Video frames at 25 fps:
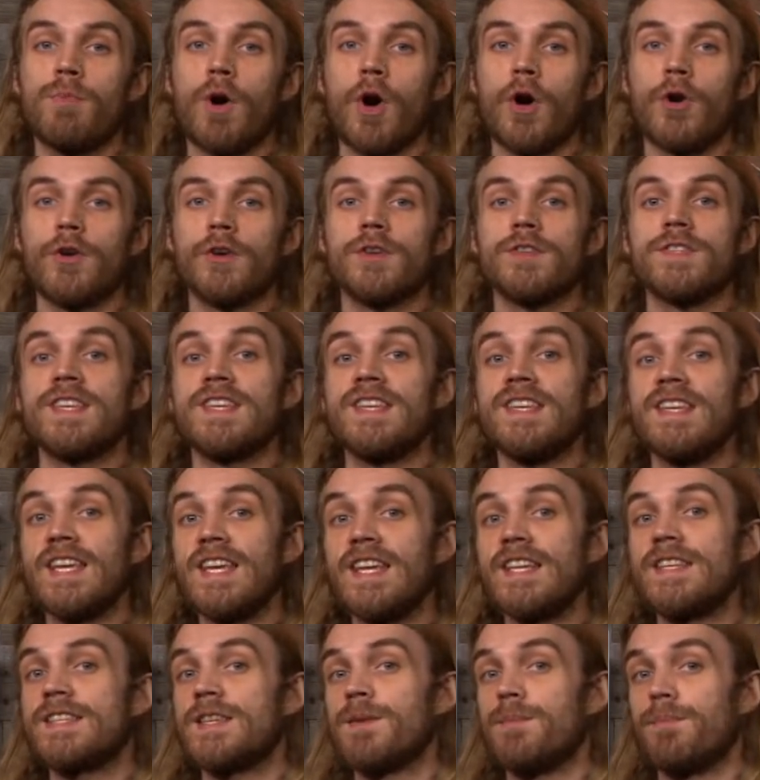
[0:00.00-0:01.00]
partners
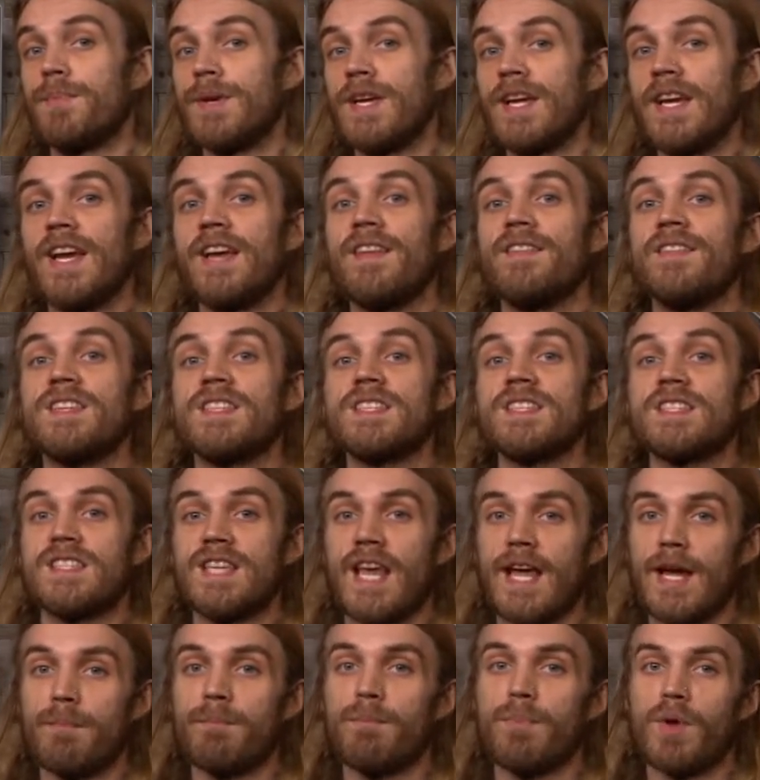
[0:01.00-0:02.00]
need to be in the
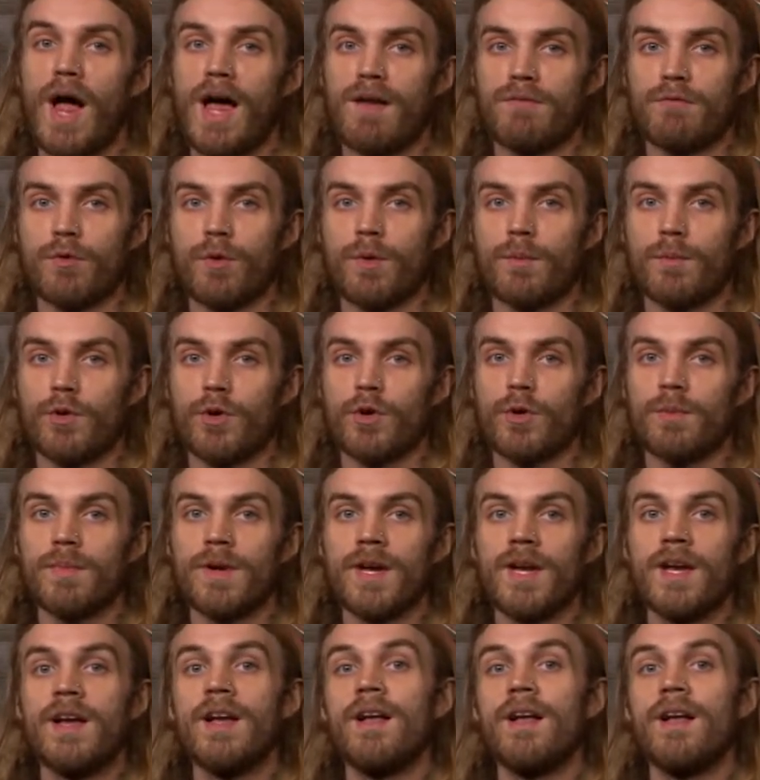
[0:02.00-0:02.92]
same platform group.